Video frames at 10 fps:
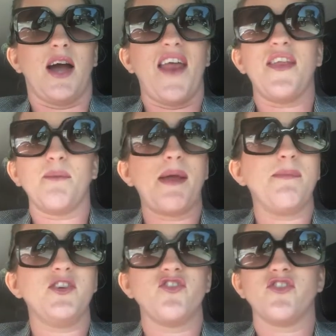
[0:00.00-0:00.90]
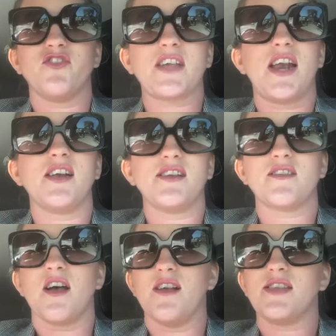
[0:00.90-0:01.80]
I think maybe she'll just kind of
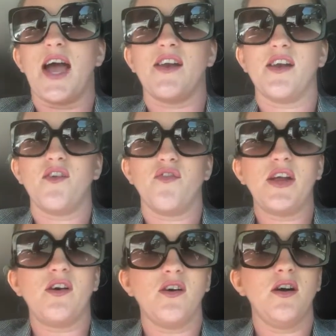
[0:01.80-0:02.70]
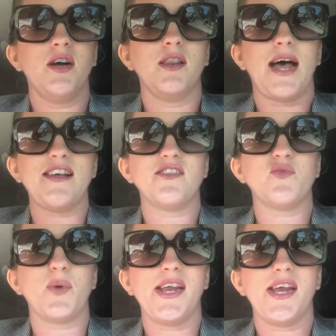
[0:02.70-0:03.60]
discuss how did it feel
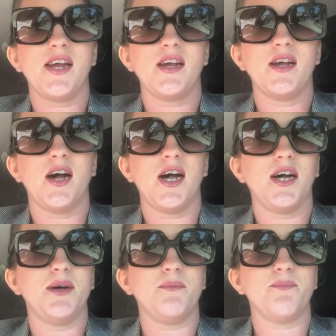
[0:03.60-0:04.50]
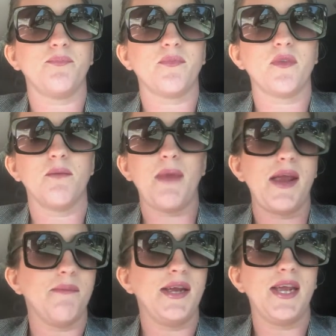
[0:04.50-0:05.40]
last week, um,
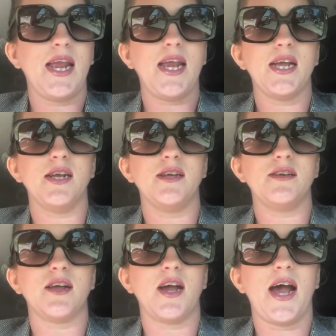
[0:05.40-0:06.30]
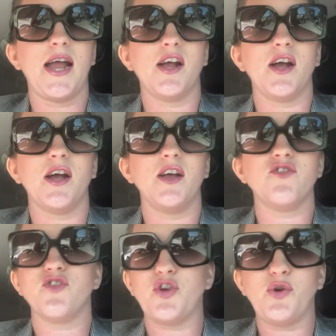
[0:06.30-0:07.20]
maybe, and I
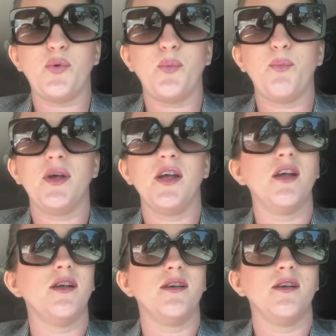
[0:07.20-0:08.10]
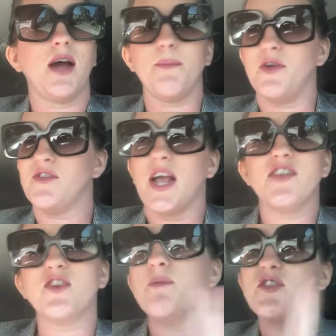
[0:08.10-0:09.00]
assume, I'm using, assume,